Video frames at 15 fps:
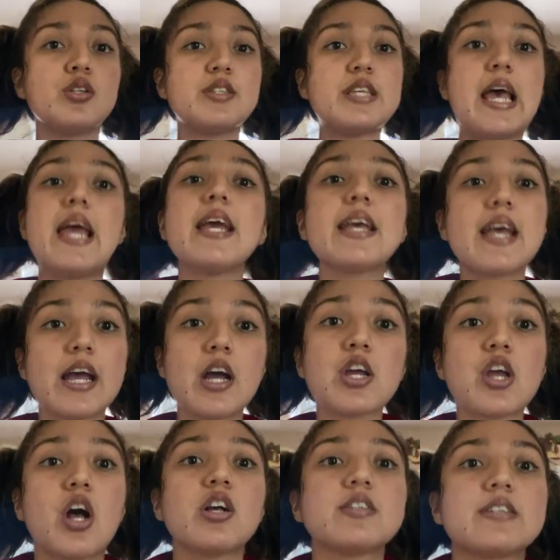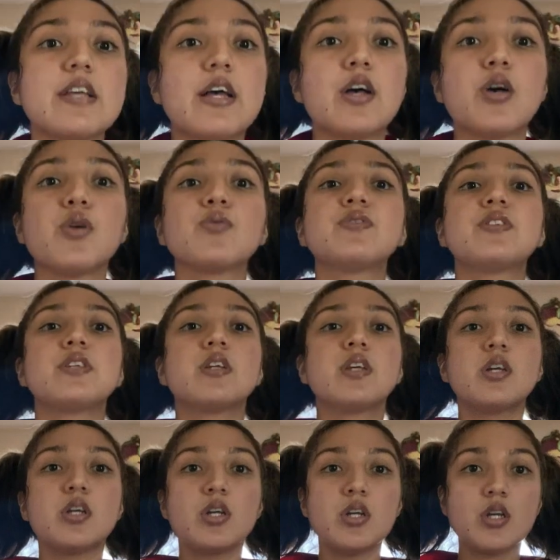Take care of yourselves.
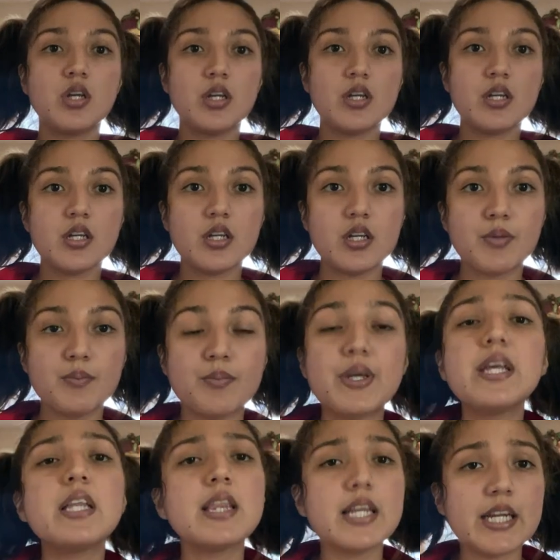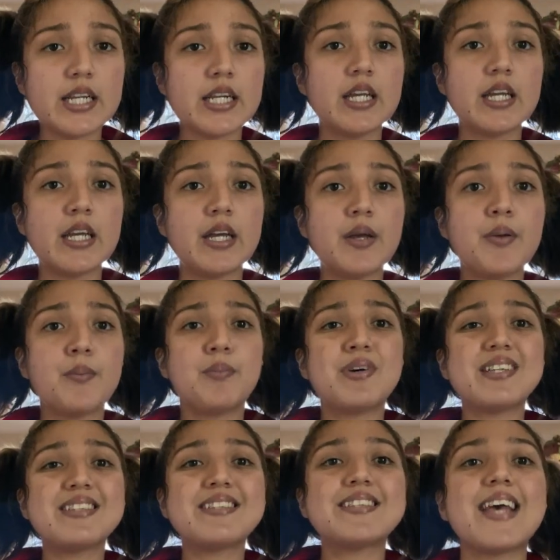Be lenient,
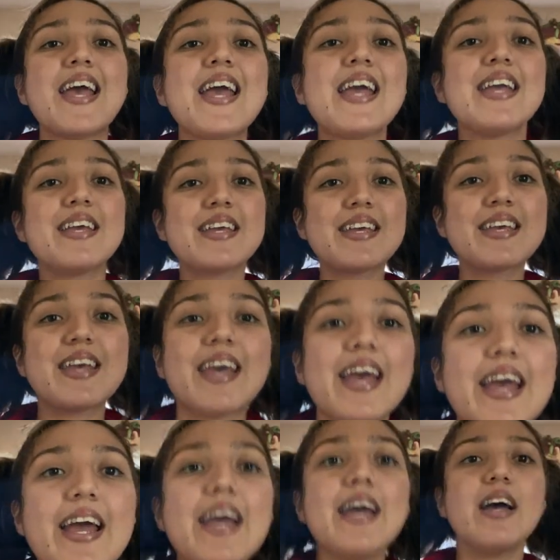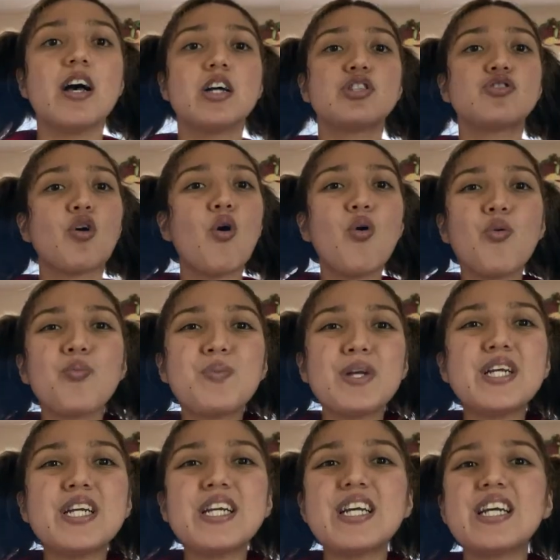but take care. Don't
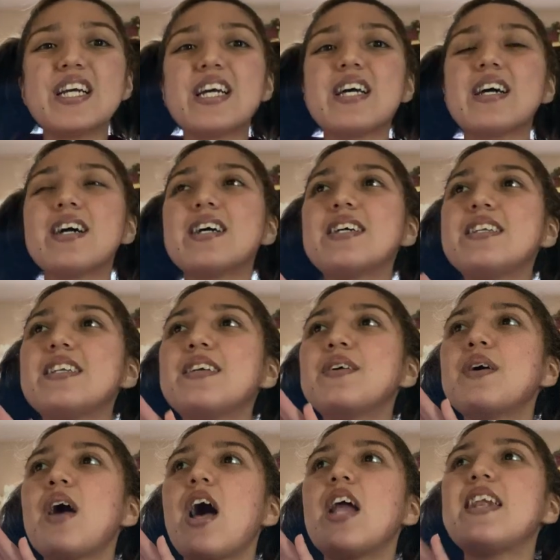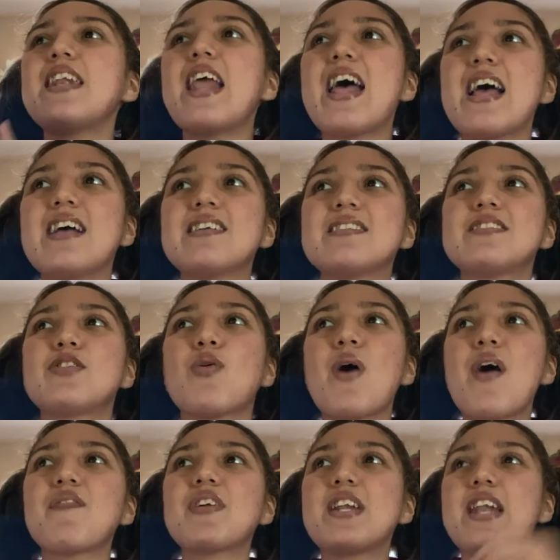be don't
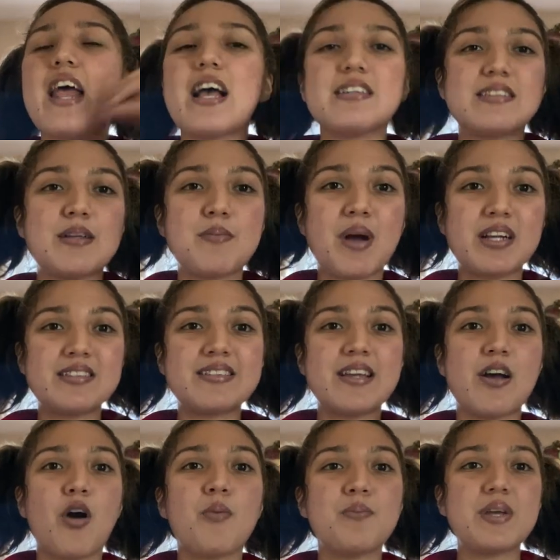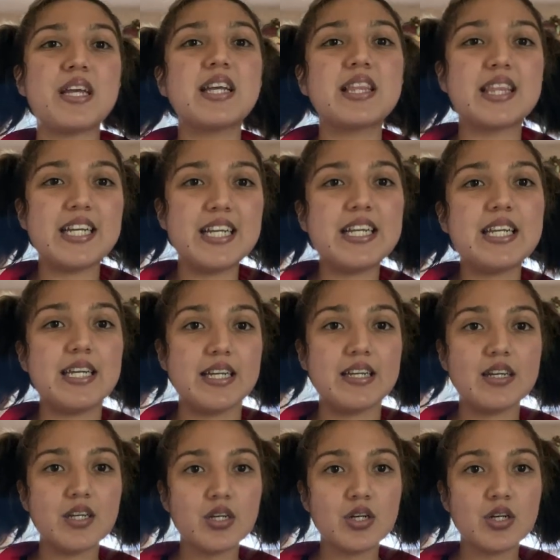have a nasty mindset on being lenient,